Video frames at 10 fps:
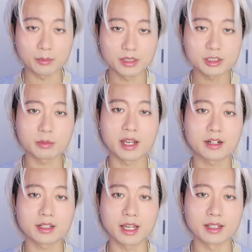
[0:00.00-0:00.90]
I bleached my
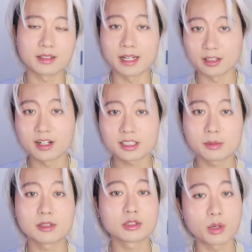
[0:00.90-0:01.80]
hair again and
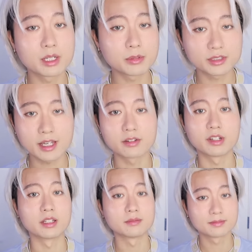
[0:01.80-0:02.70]
lost about 20%
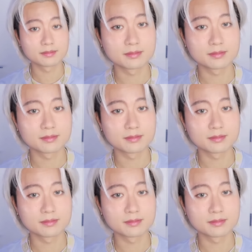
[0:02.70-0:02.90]
of it.